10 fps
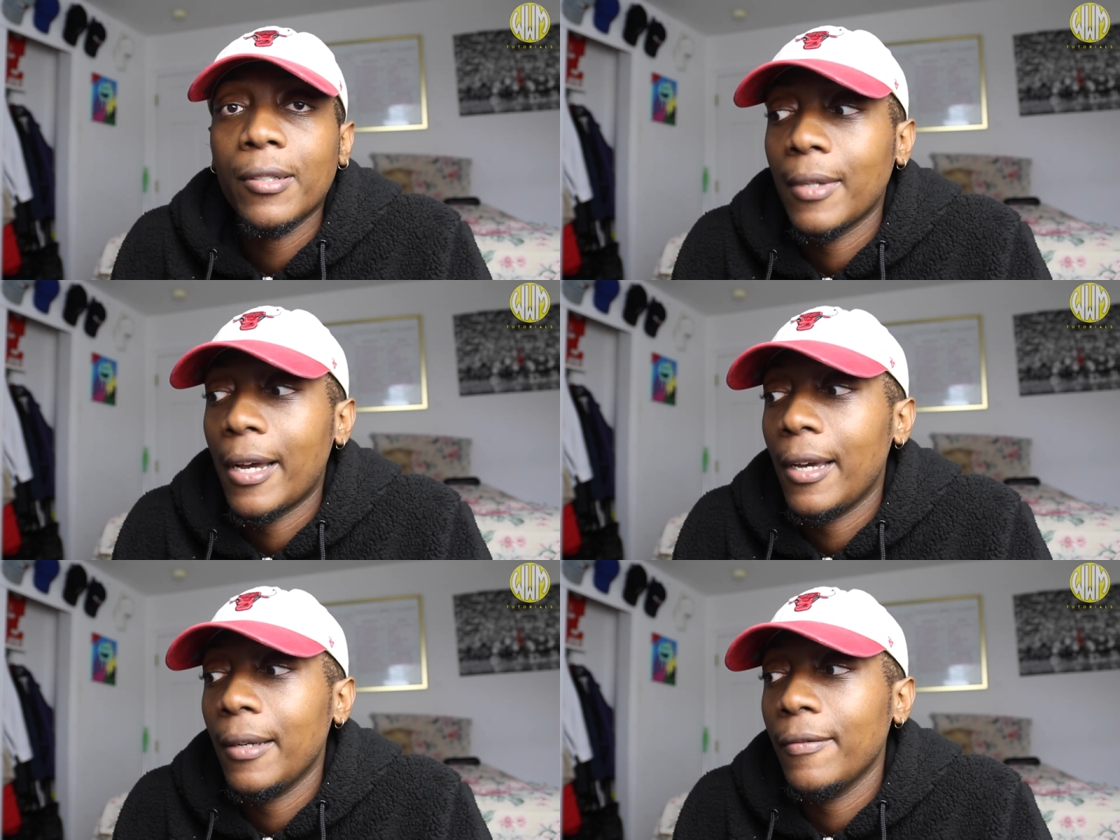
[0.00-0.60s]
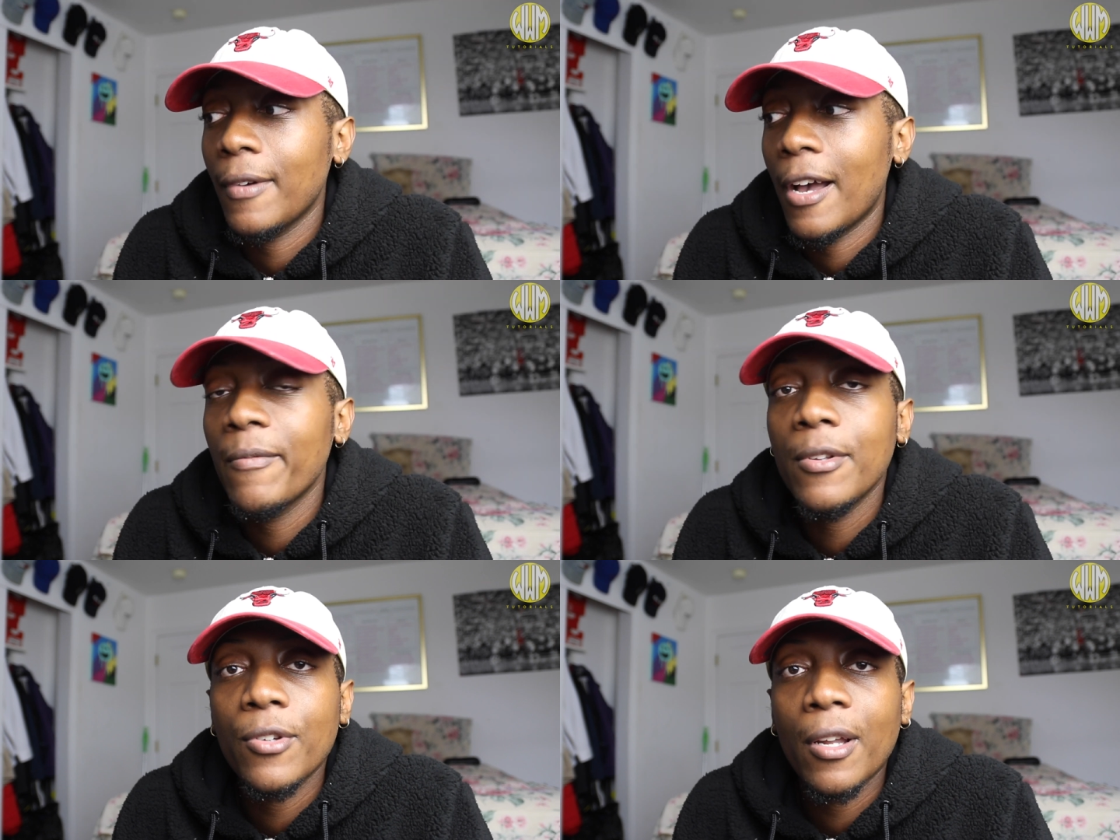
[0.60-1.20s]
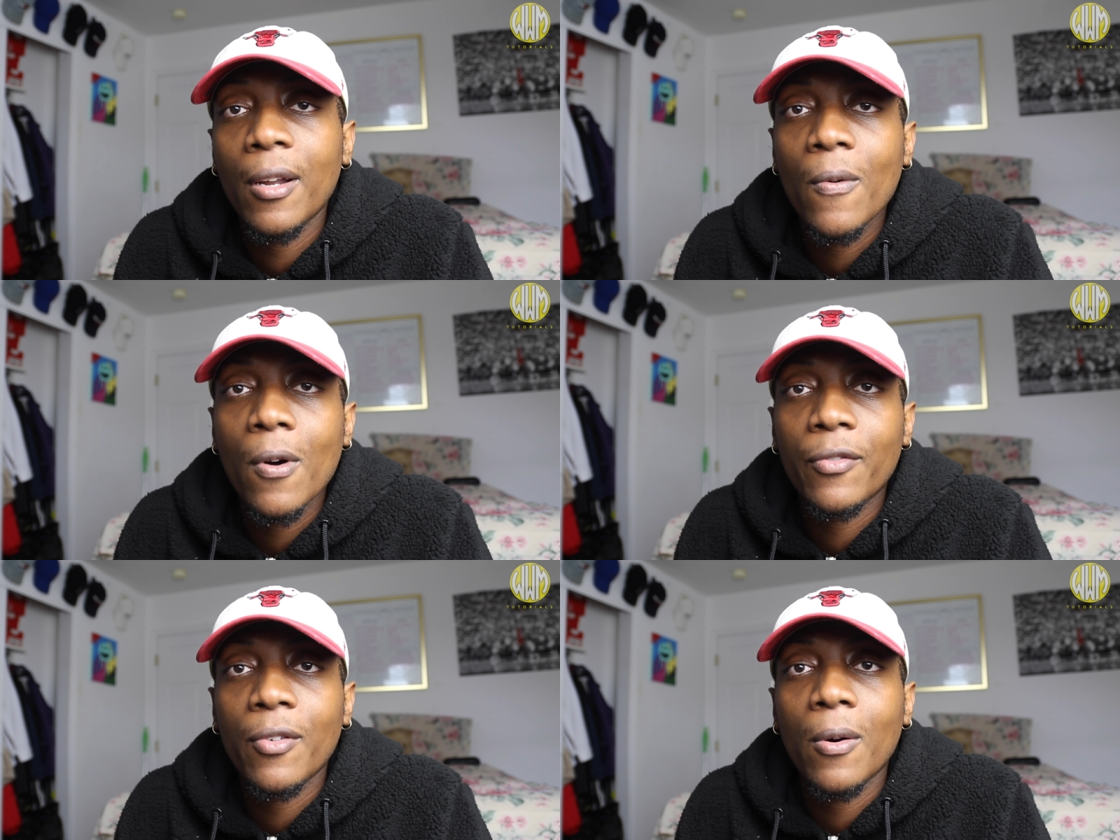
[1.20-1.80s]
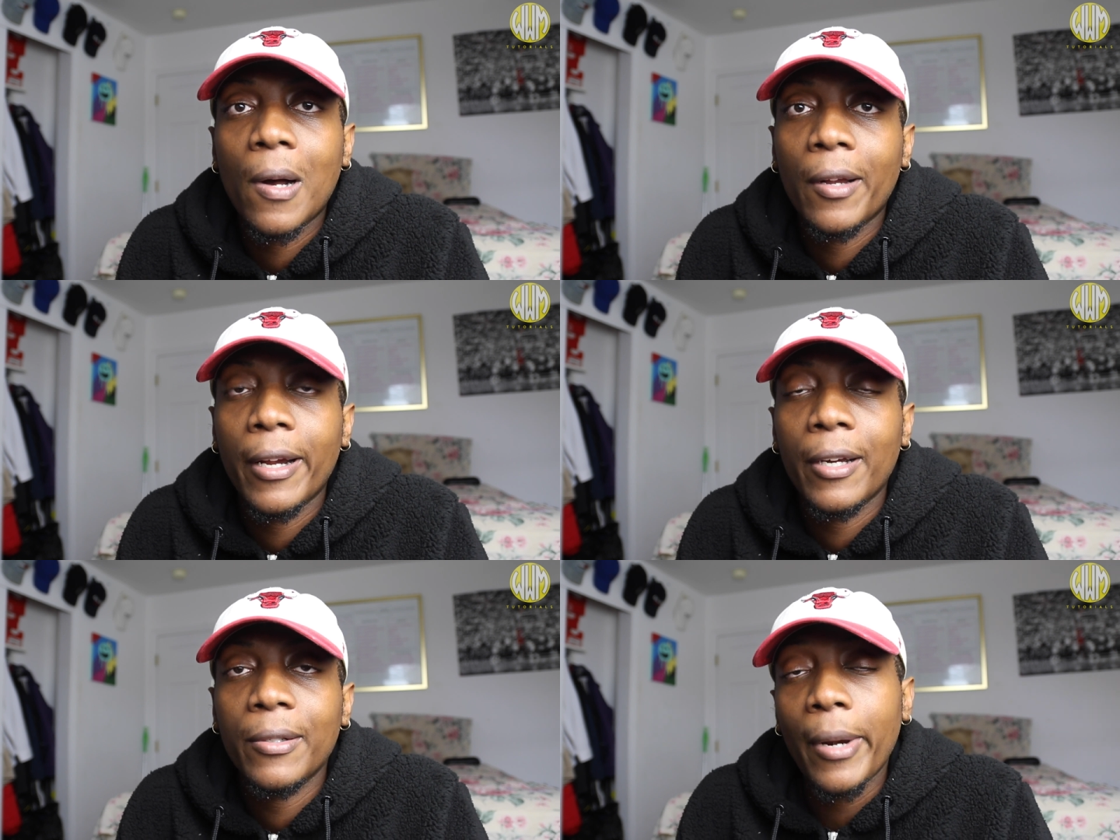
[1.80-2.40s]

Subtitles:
I've been drinking water for a while now,